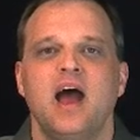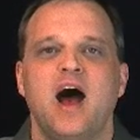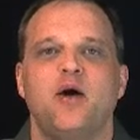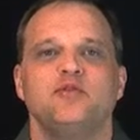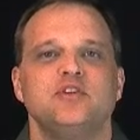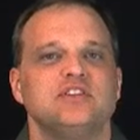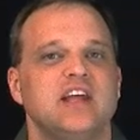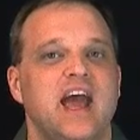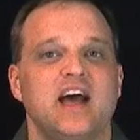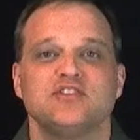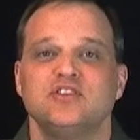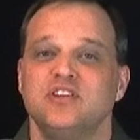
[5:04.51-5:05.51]
I would just
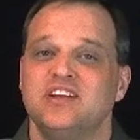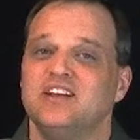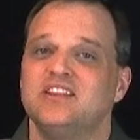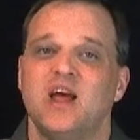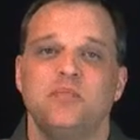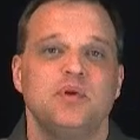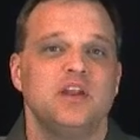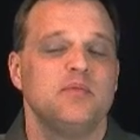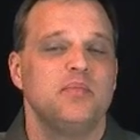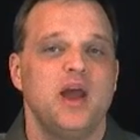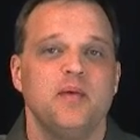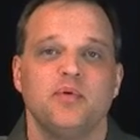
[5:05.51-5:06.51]
ask you to get that pen and
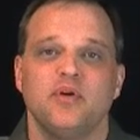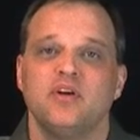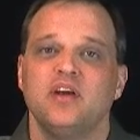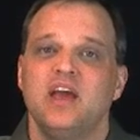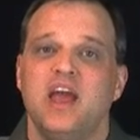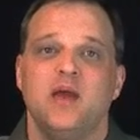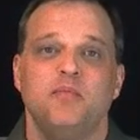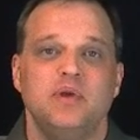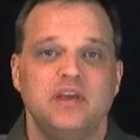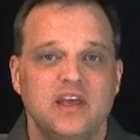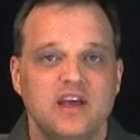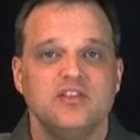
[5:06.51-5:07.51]
paper and
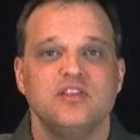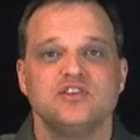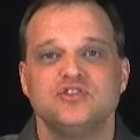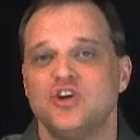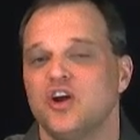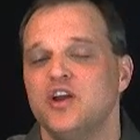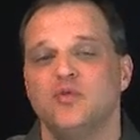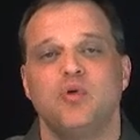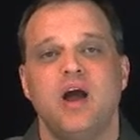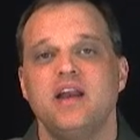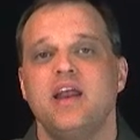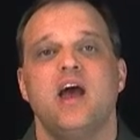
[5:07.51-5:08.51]
begin this journey
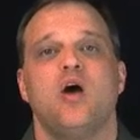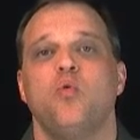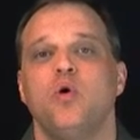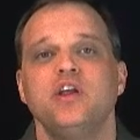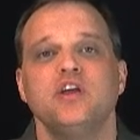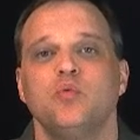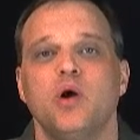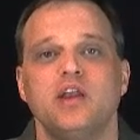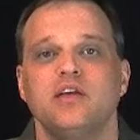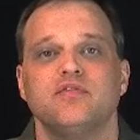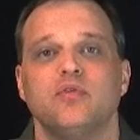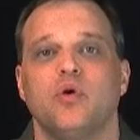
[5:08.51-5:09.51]
right now. What are you
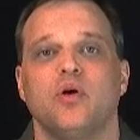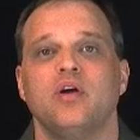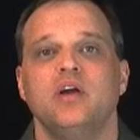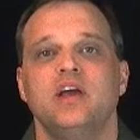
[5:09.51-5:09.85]
waiting for?